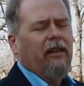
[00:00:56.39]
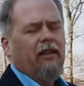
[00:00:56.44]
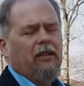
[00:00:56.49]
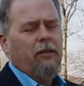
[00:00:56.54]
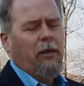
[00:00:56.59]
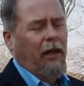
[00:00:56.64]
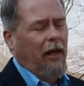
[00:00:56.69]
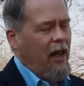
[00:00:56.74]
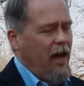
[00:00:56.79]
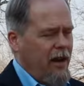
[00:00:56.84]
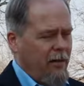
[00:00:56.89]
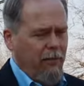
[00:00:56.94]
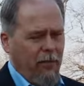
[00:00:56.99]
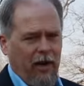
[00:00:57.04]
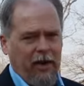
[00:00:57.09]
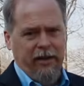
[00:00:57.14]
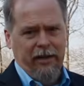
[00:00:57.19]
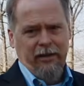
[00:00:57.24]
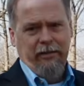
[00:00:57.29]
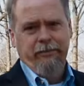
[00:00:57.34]
It's been a lot of
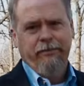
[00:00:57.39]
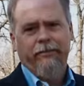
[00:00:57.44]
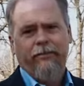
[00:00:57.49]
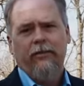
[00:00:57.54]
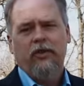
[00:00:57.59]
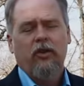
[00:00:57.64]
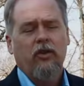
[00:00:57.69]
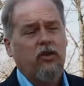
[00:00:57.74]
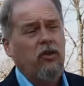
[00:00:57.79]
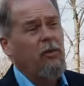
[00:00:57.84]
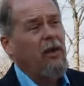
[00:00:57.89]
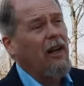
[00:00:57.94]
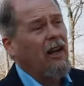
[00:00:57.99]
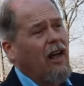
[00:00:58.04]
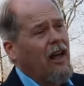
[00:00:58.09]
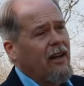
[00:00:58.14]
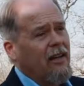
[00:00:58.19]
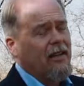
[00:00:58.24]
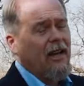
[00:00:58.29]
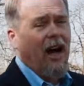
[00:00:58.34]
money. It's also been a
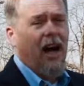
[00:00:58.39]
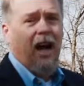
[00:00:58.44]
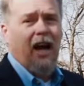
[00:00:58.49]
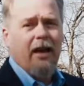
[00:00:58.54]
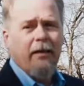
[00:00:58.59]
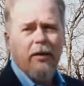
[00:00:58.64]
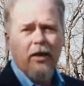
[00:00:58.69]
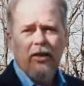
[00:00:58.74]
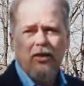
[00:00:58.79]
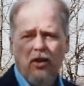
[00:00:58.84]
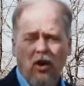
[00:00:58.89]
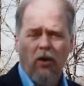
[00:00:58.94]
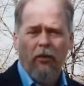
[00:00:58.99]
lot of time, and it's